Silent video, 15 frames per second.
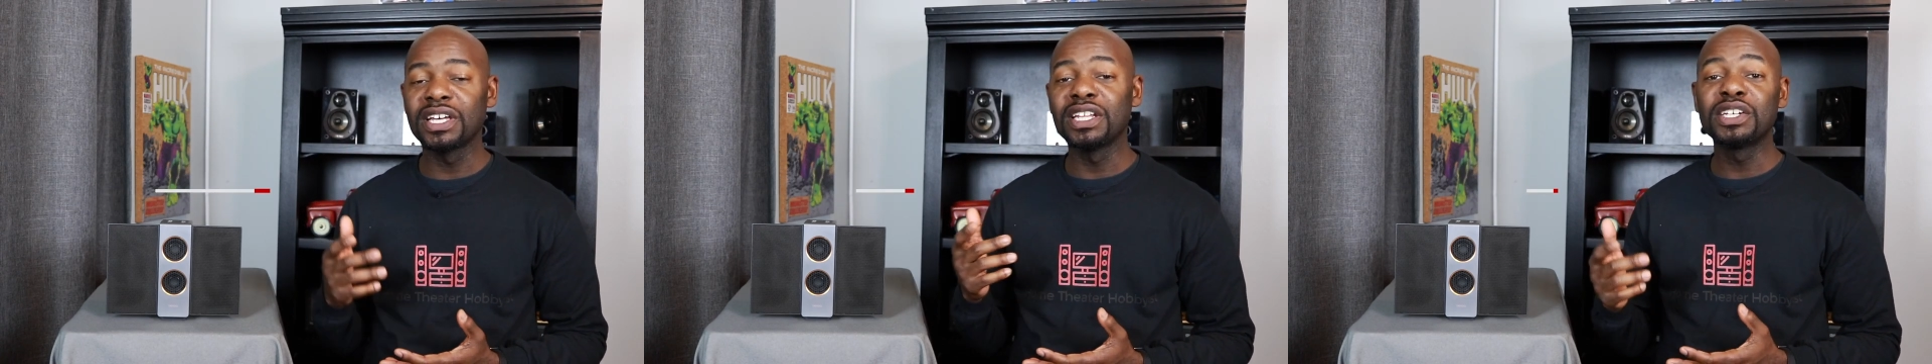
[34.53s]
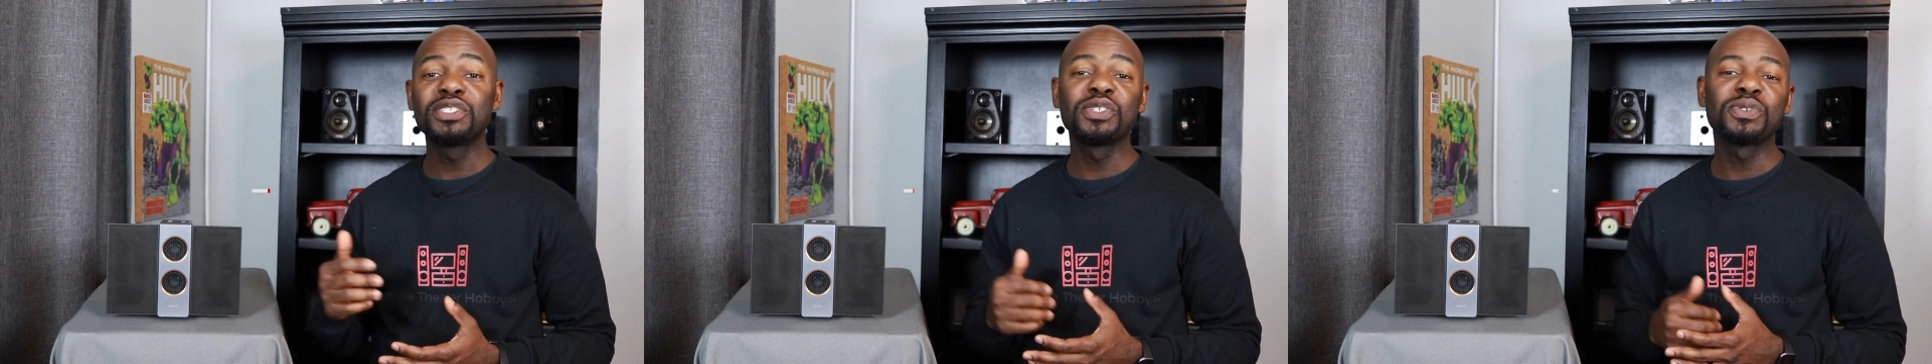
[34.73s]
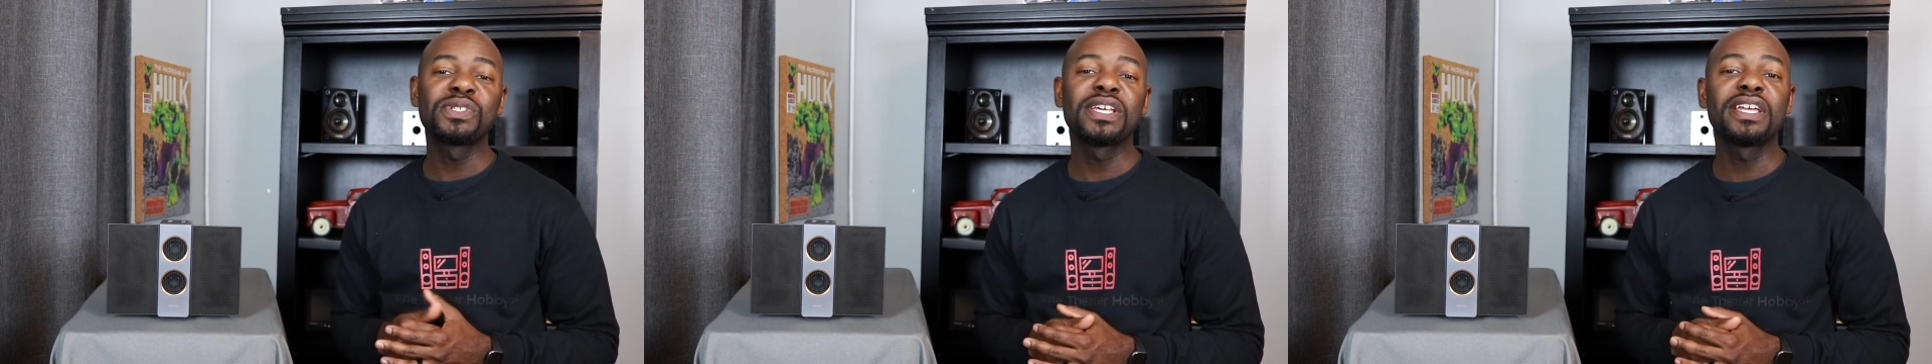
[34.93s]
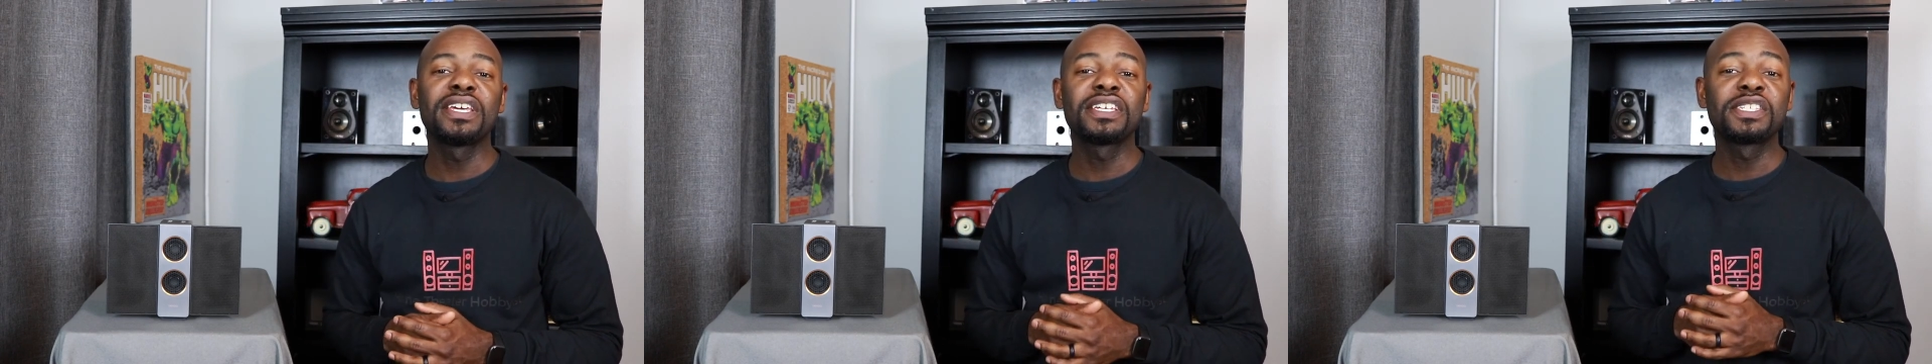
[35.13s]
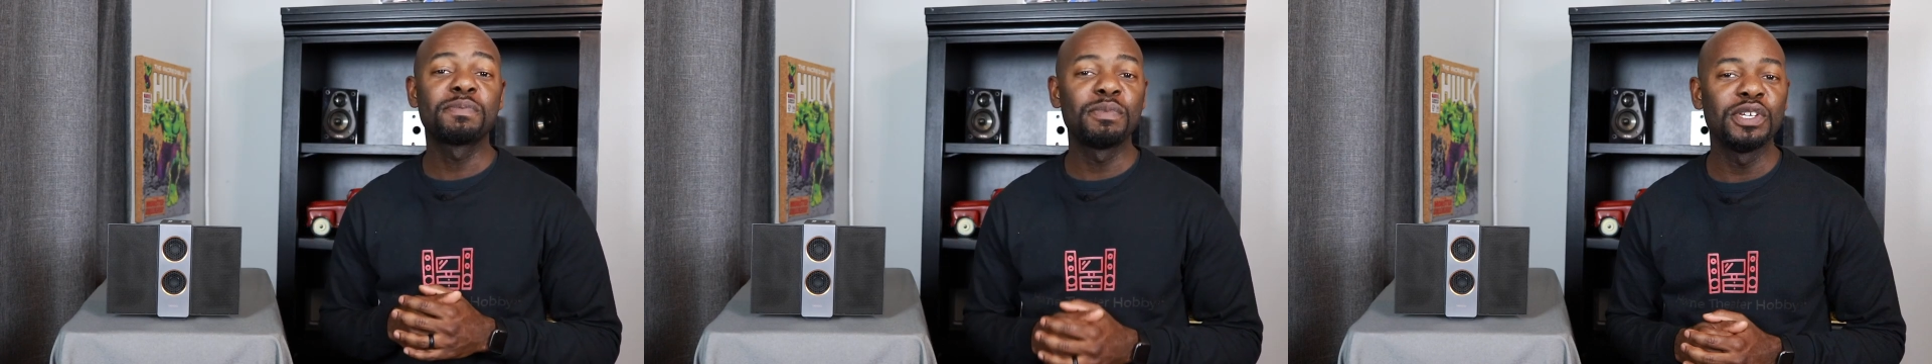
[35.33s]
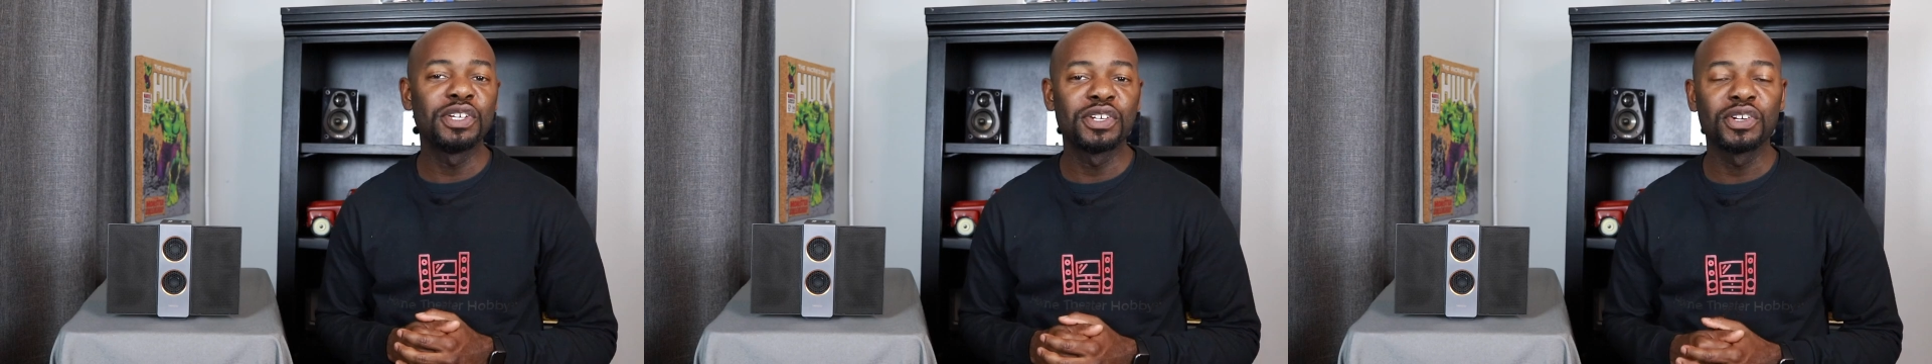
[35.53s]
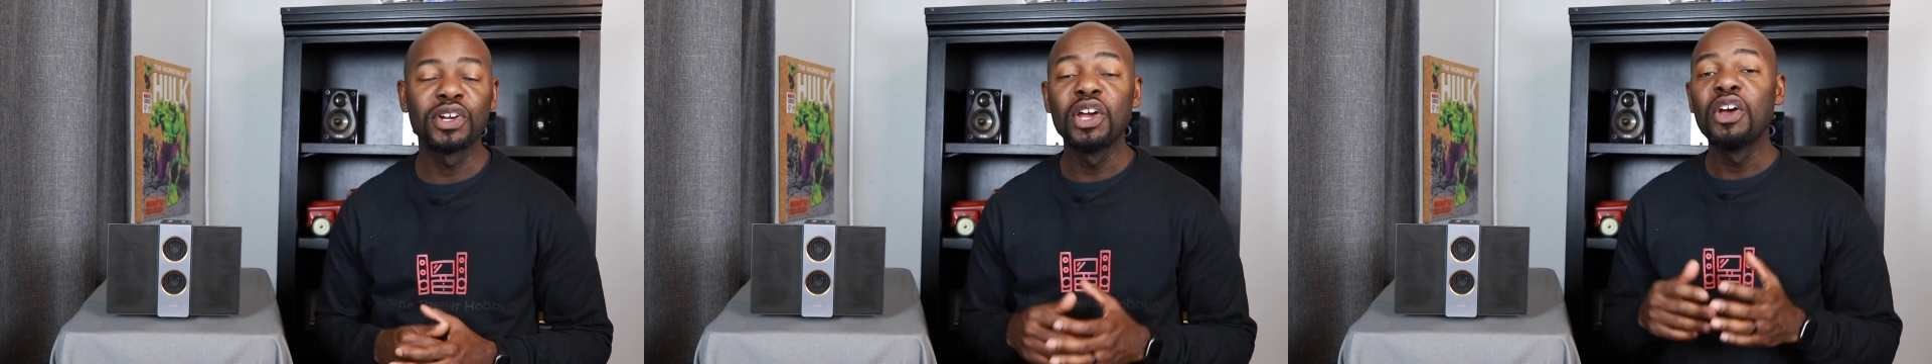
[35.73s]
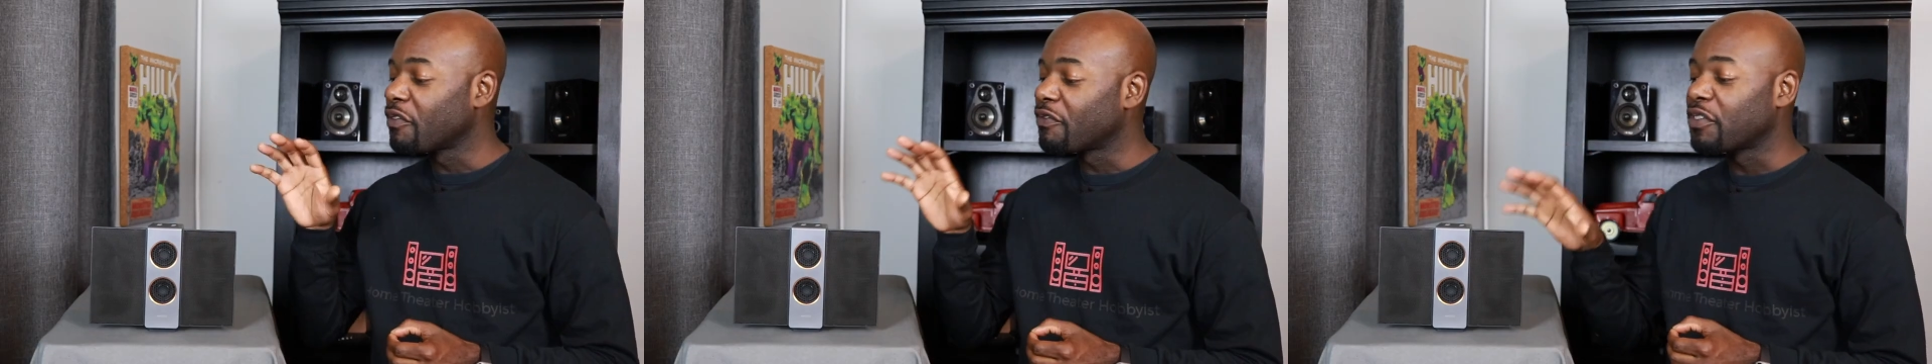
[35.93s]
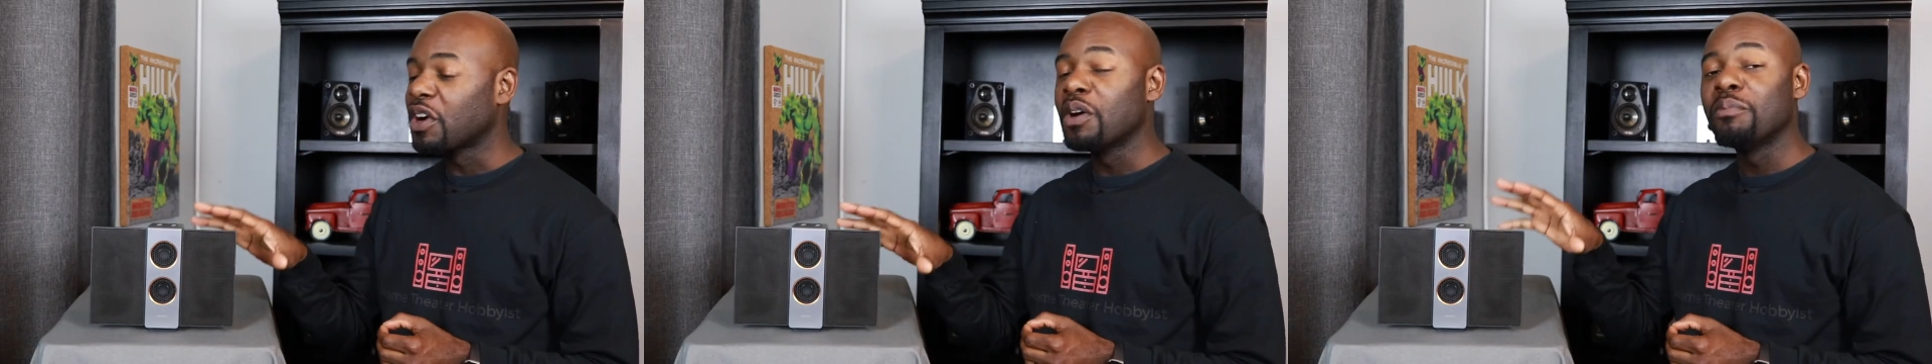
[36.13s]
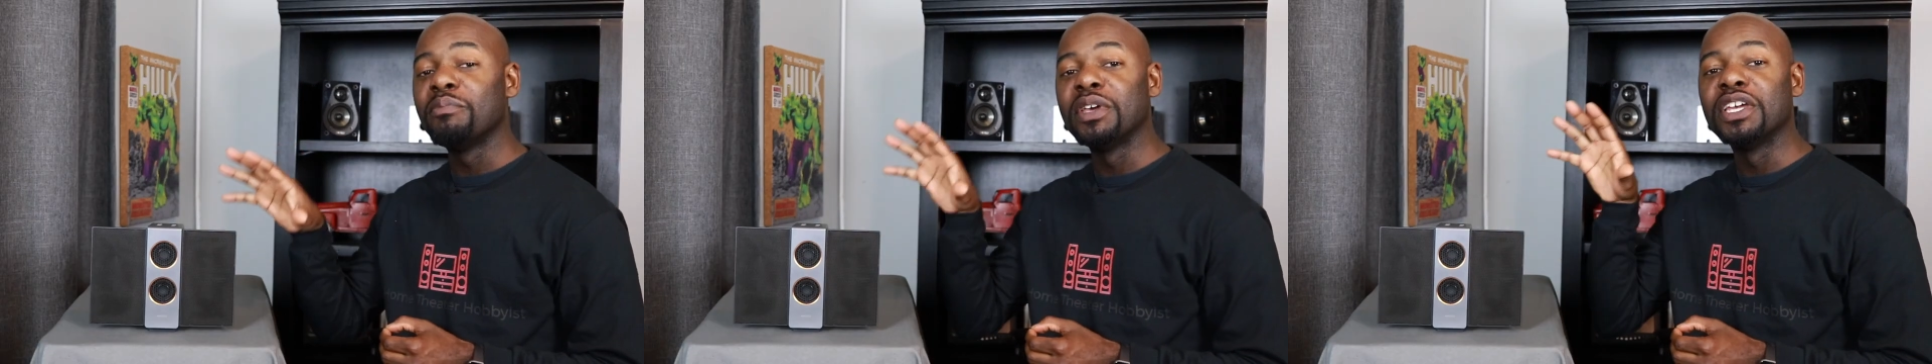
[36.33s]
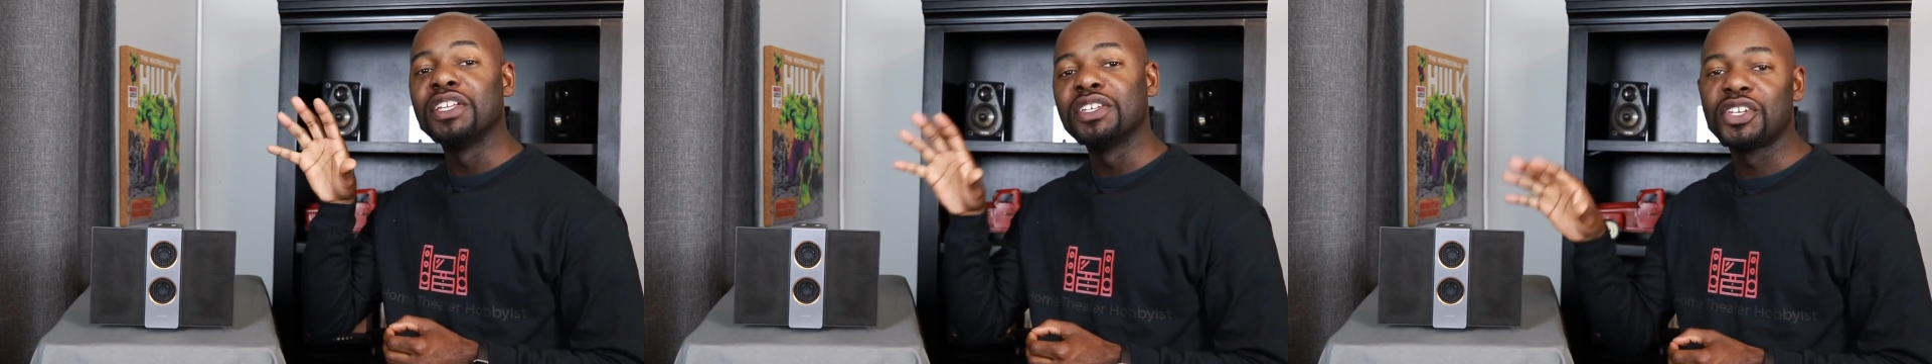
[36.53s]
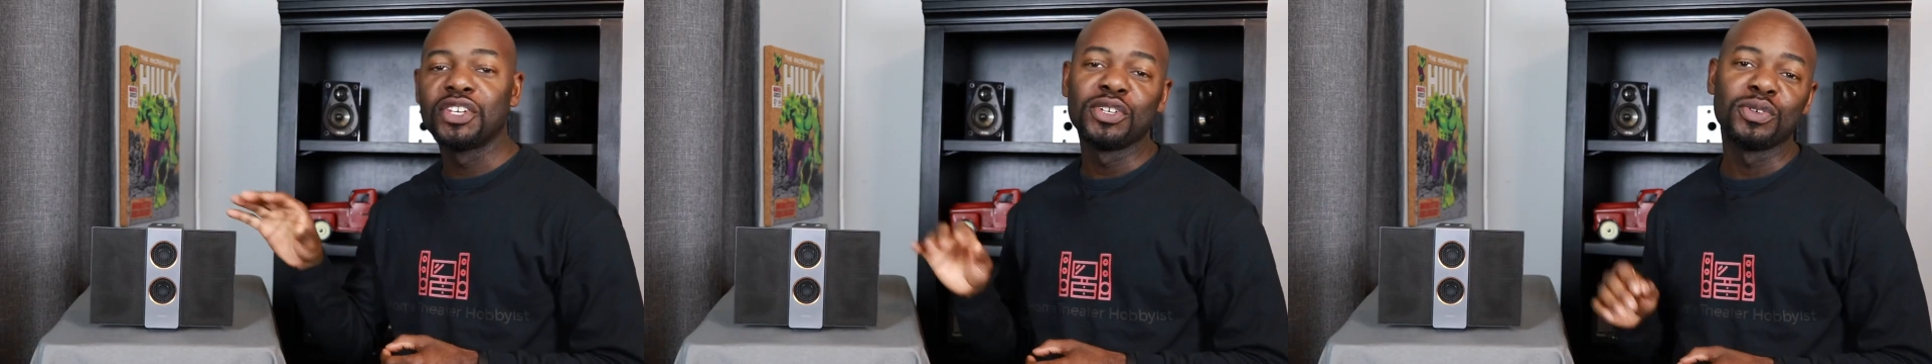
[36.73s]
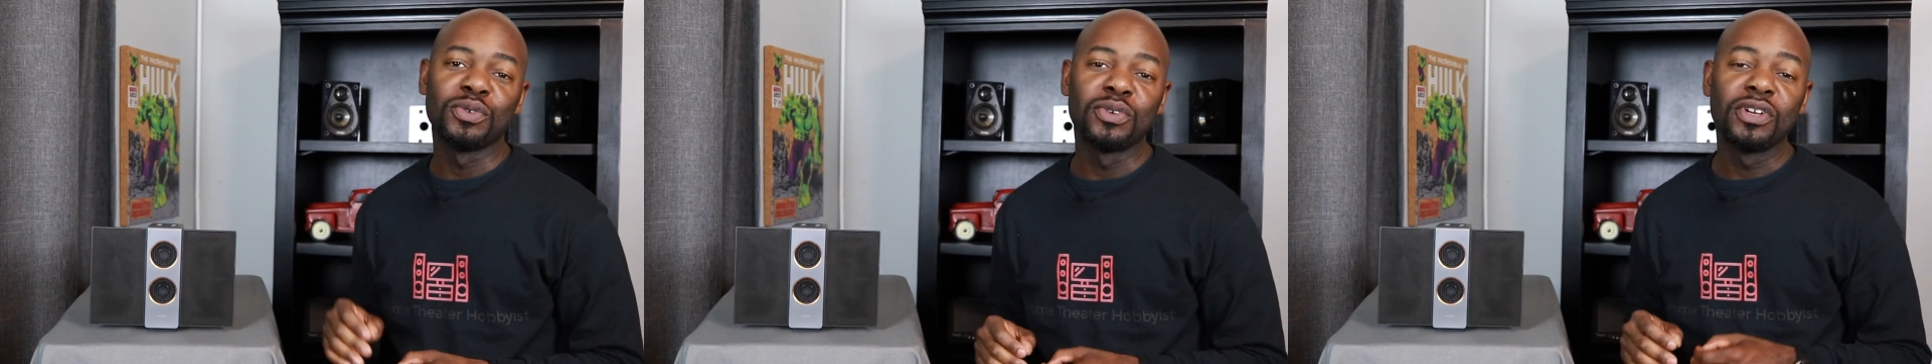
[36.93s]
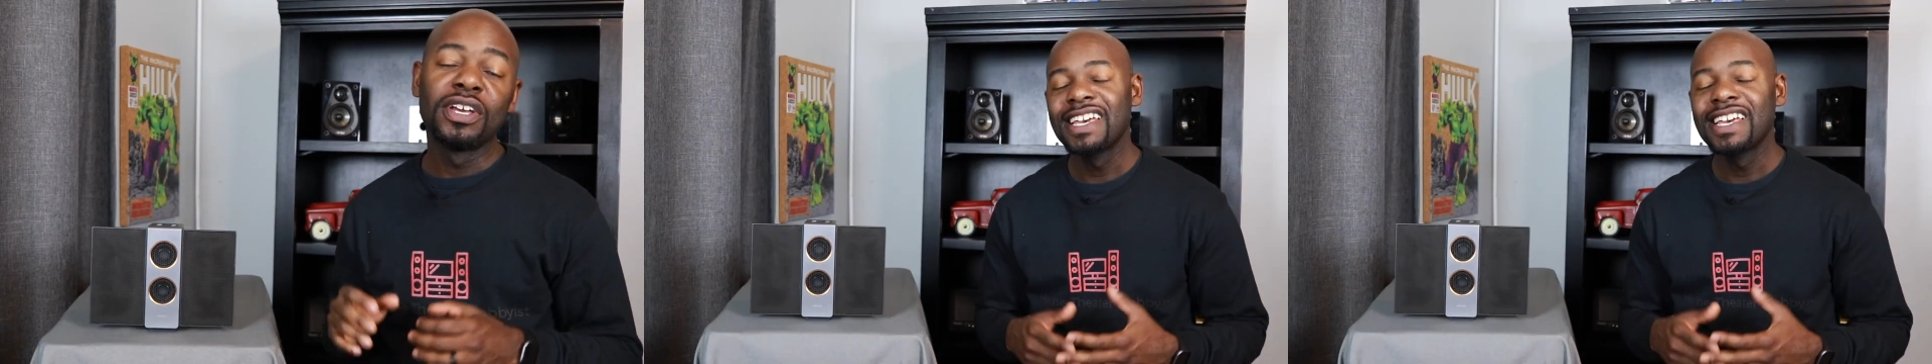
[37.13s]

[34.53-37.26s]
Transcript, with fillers: electrostatic speaker from BenQ.